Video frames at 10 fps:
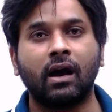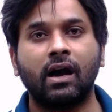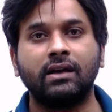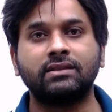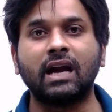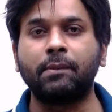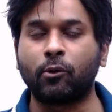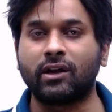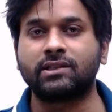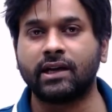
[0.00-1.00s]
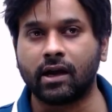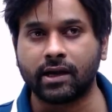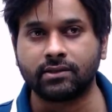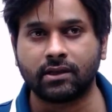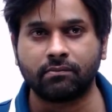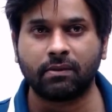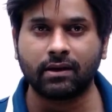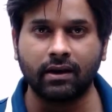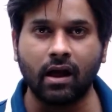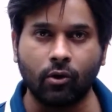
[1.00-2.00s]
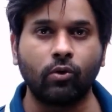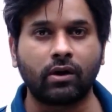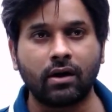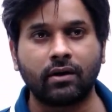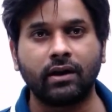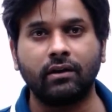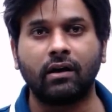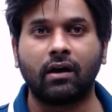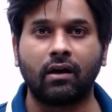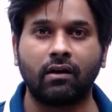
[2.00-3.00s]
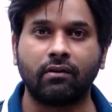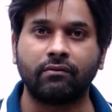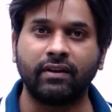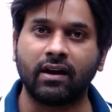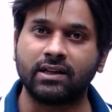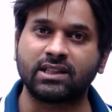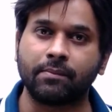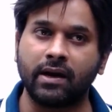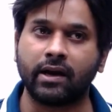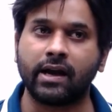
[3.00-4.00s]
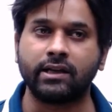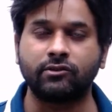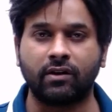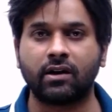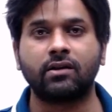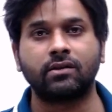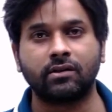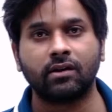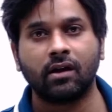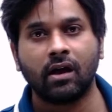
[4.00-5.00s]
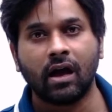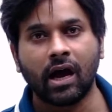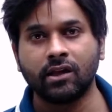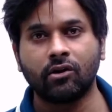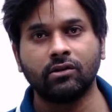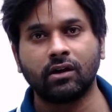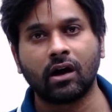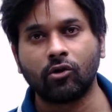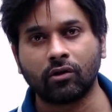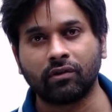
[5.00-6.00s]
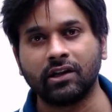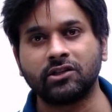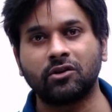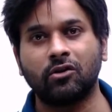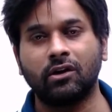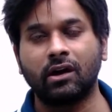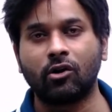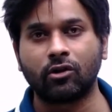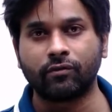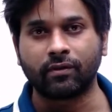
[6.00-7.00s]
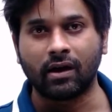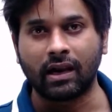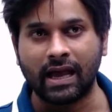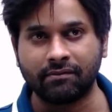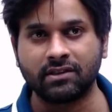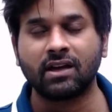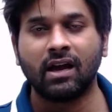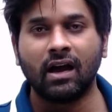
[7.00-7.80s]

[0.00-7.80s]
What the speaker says: start protesting against it. But in our own country, we are discriminated against one another, either on the ground of religion or on the ground of language.